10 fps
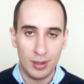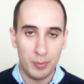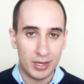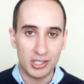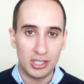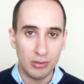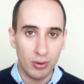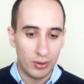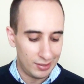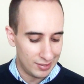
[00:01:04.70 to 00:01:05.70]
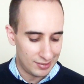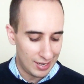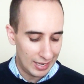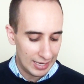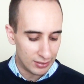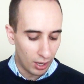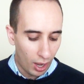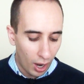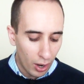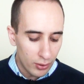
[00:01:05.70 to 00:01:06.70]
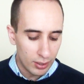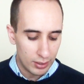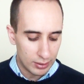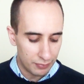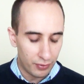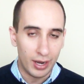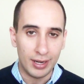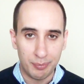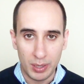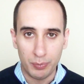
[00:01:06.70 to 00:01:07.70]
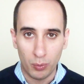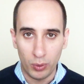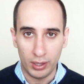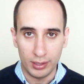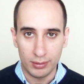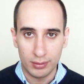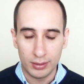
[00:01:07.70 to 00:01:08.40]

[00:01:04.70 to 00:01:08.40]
because she wrote in to say, It's hard to find people willing.